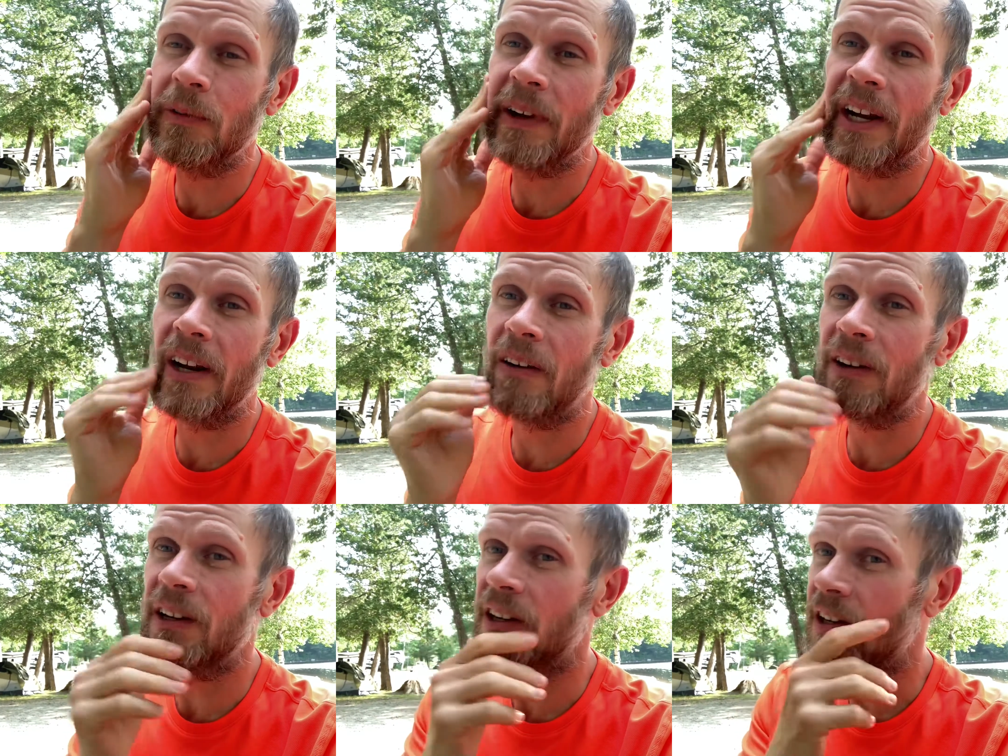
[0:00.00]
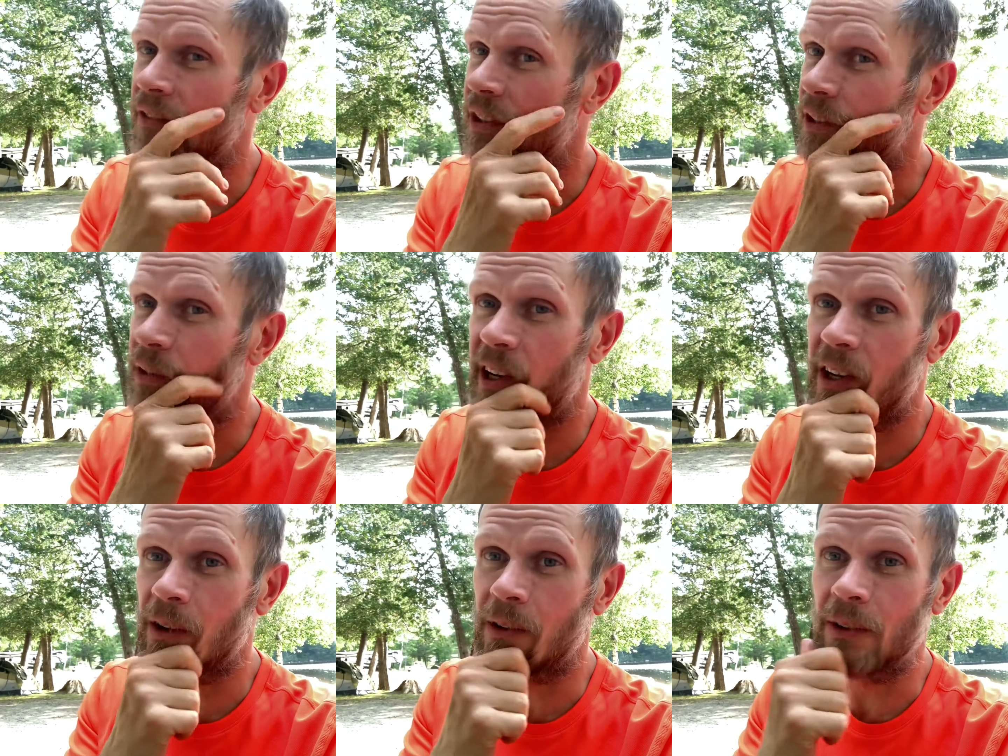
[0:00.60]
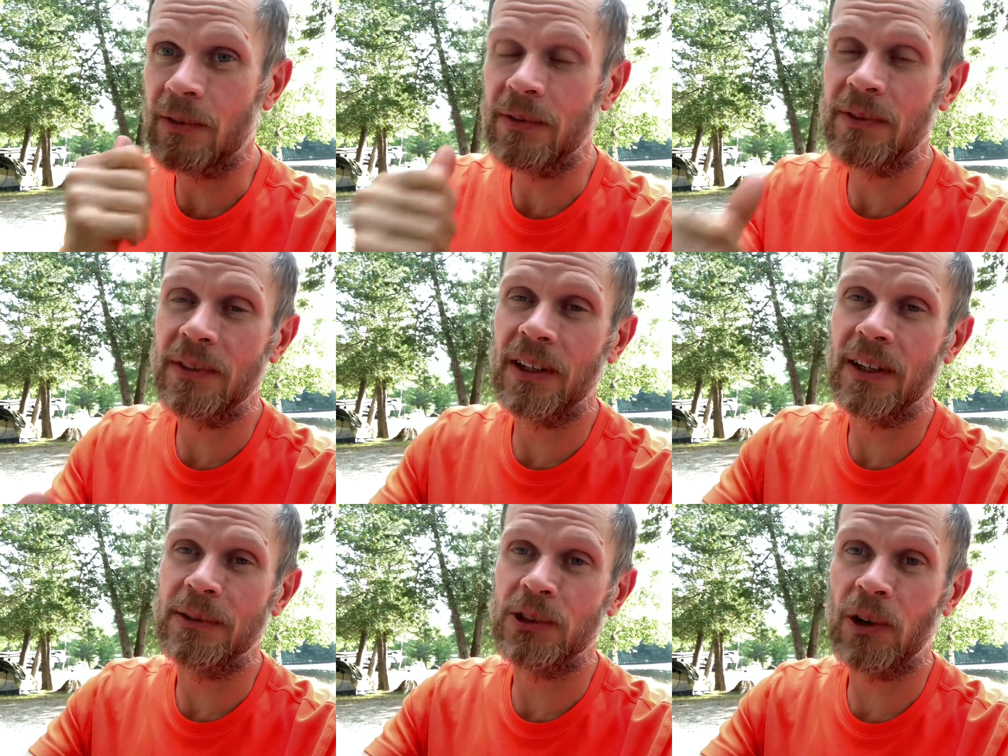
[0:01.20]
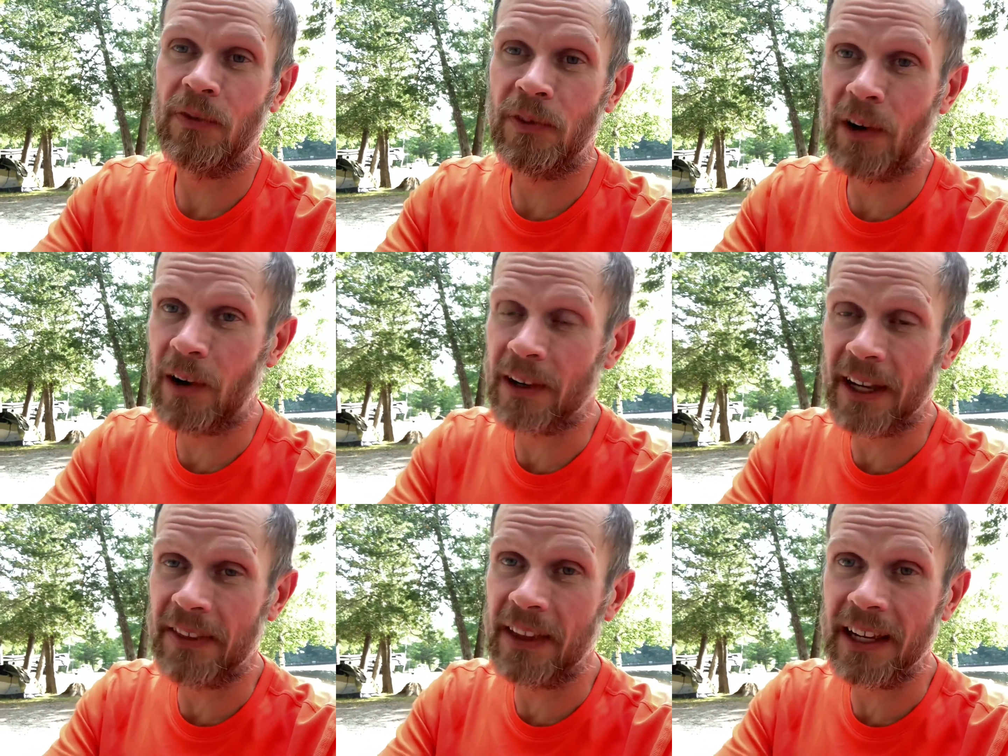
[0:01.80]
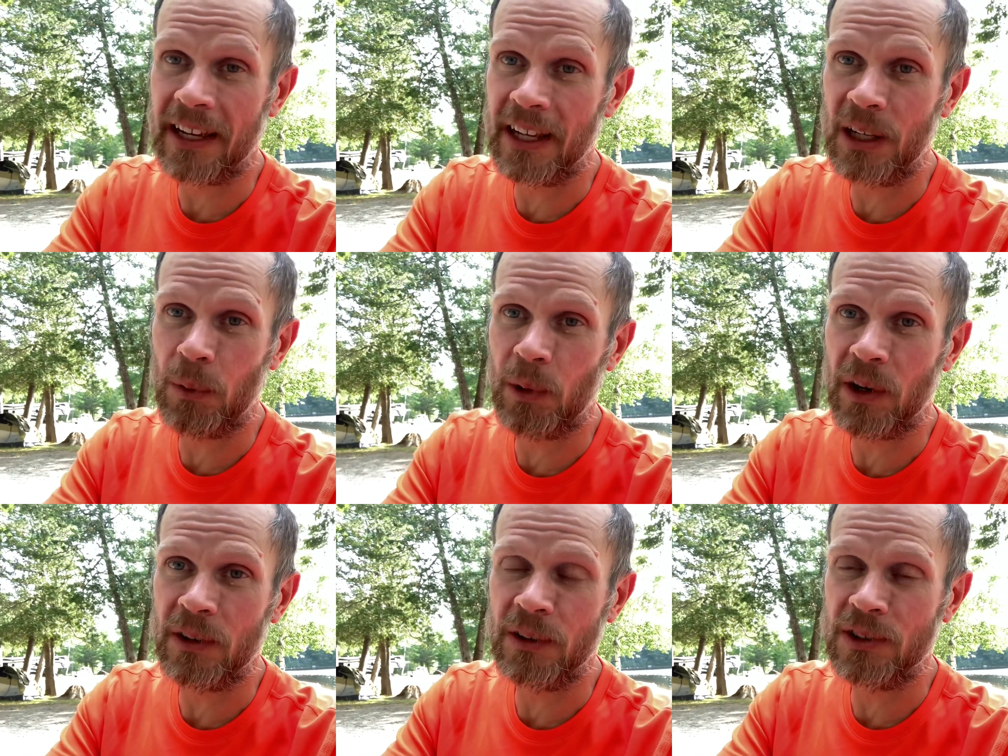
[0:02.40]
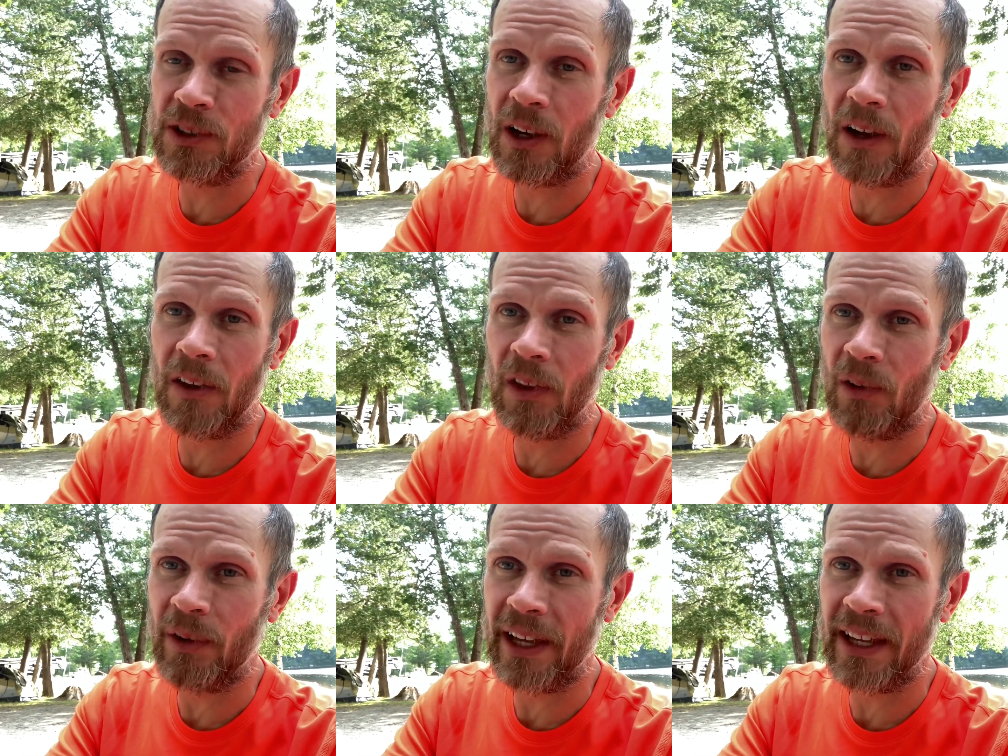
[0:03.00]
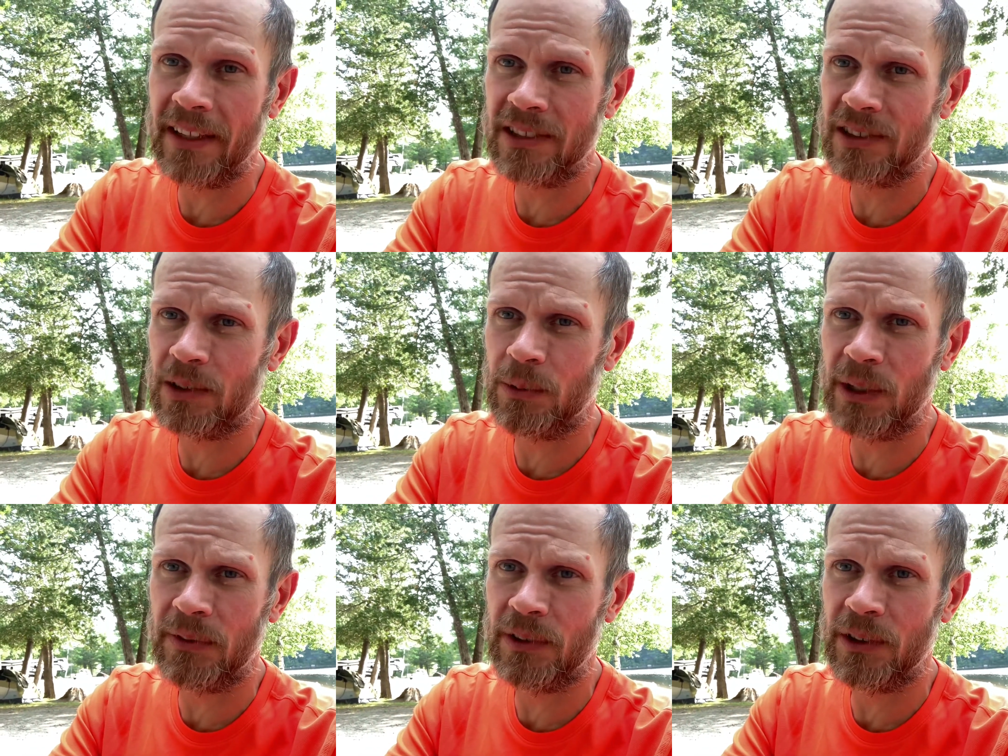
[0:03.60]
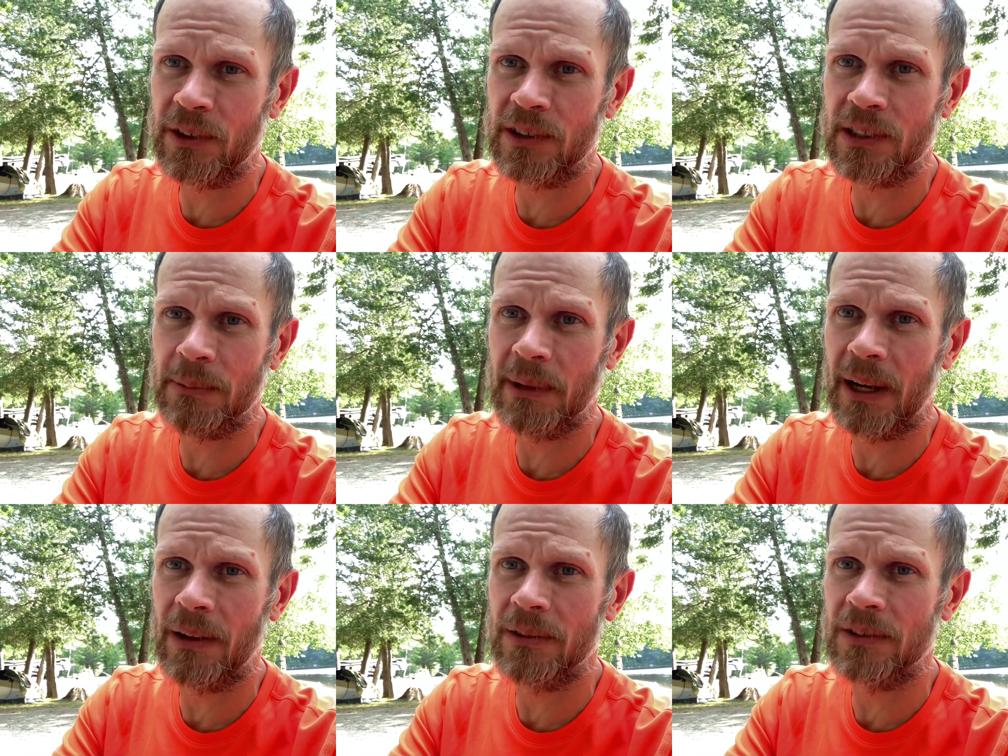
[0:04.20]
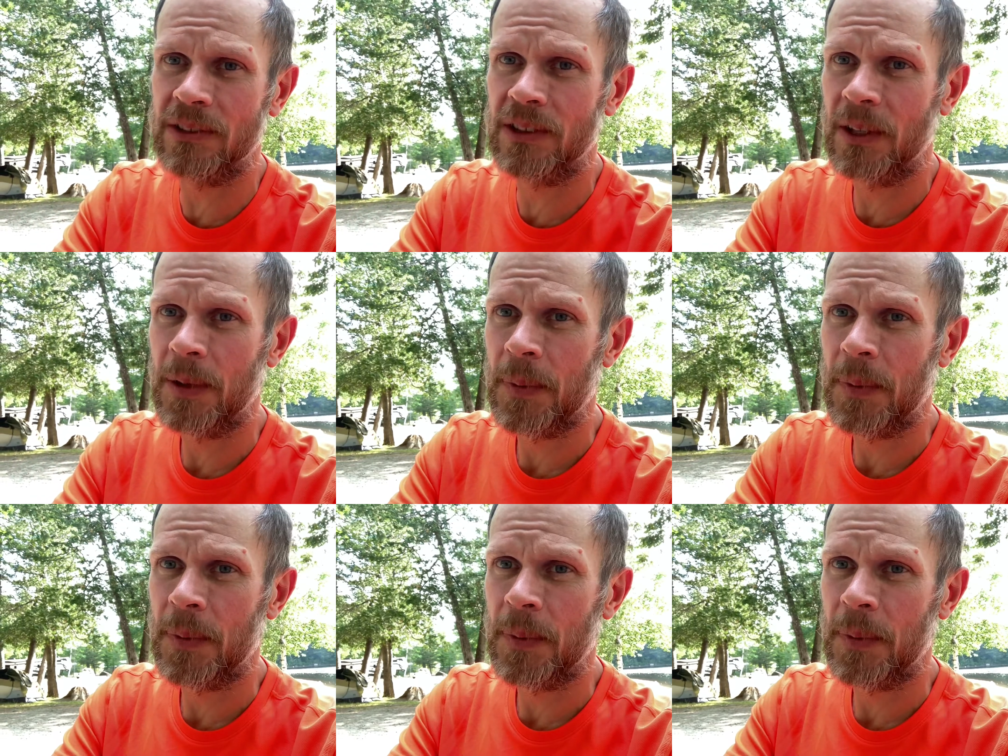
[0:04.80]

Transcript: area of the trail so far, and I think anywhere. You saw all the lakes, the rivers, the mountains.